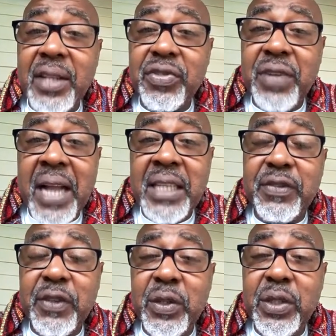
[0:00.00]

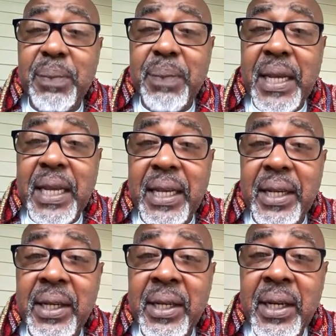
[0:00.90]
transferred to be
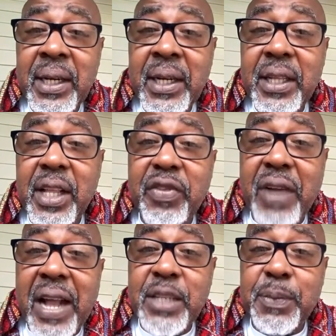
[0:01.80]
here, the
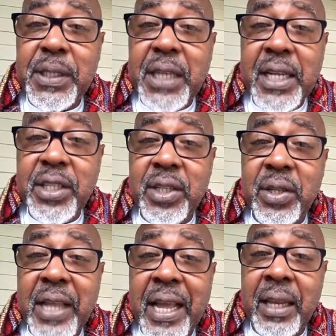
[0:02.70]
transportational
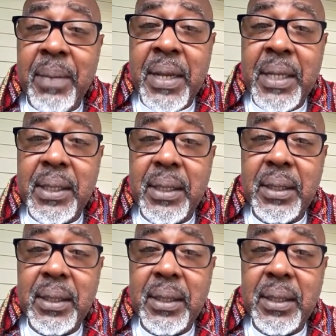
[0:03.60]
elements,